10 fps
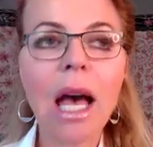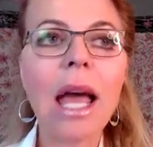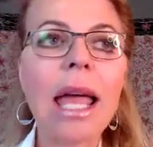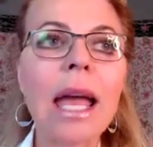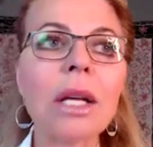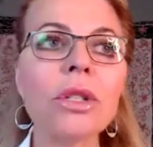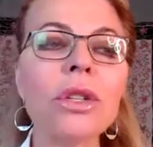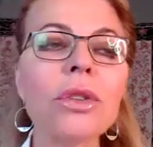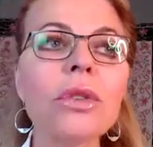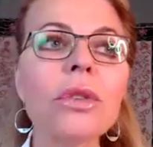
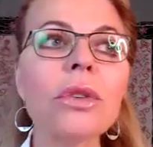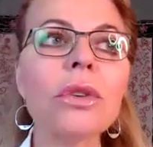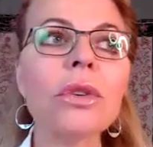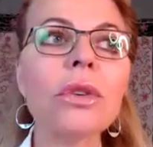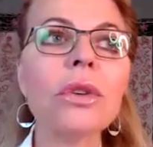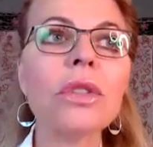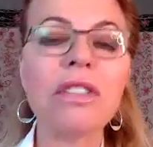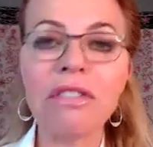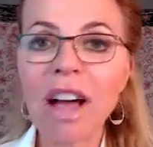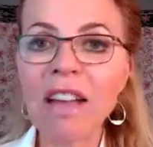And the
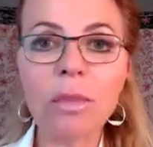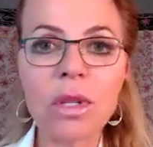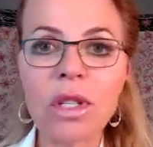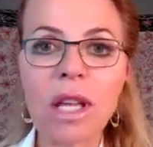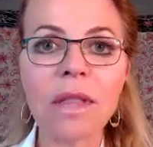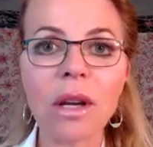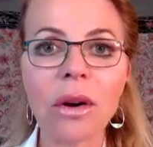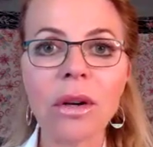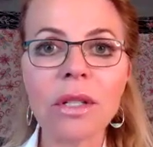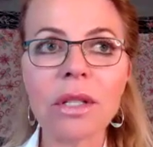5% that
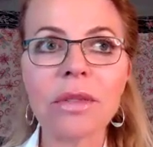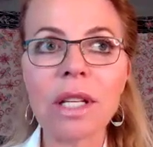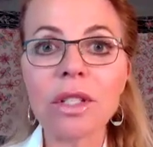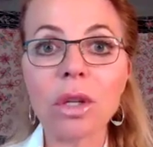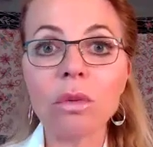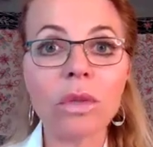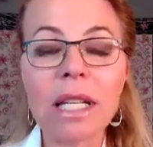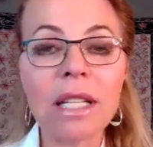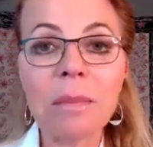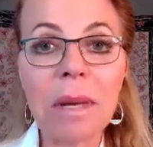aren't, they don't
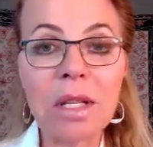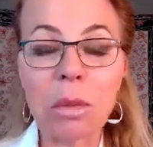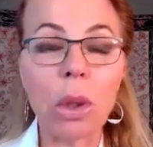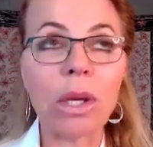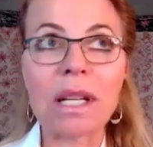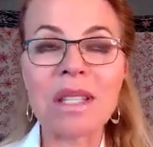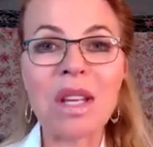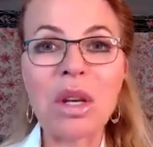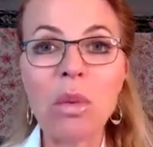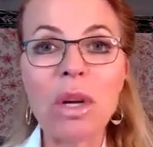really need my support because they
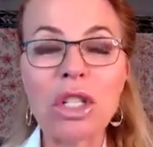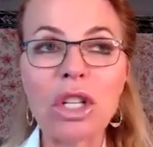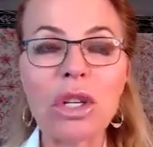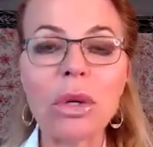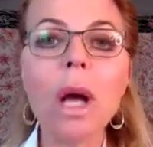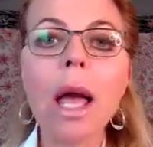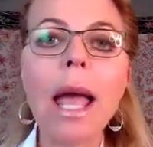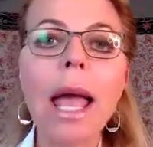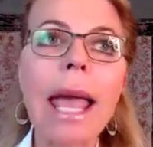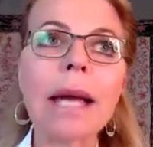know what to do.
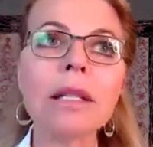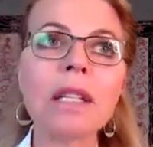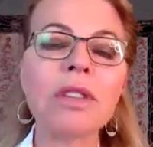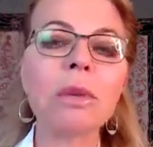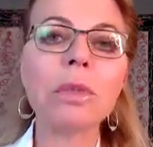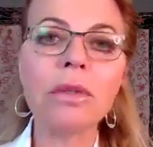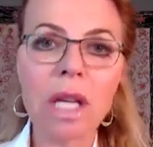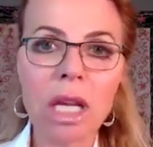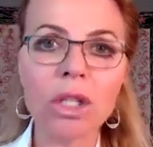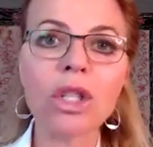And if they're
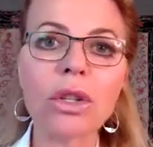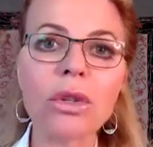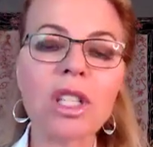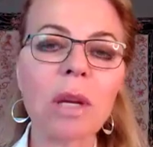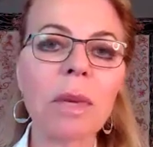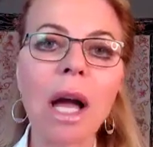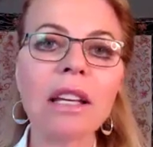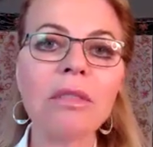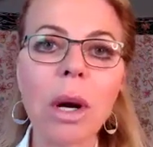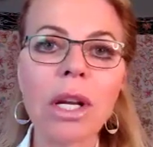moving into some
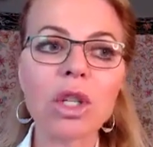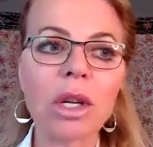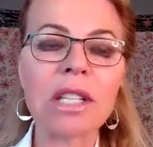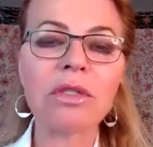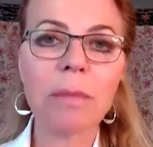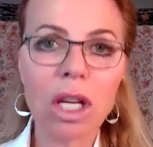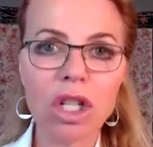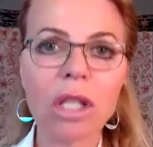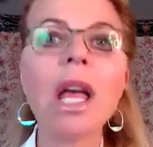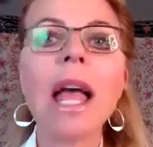kind of body
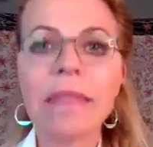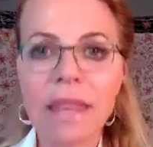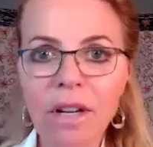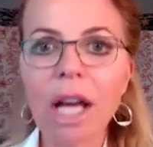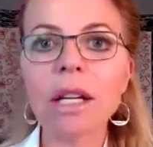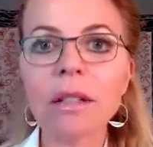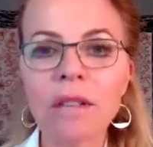transformation, they've got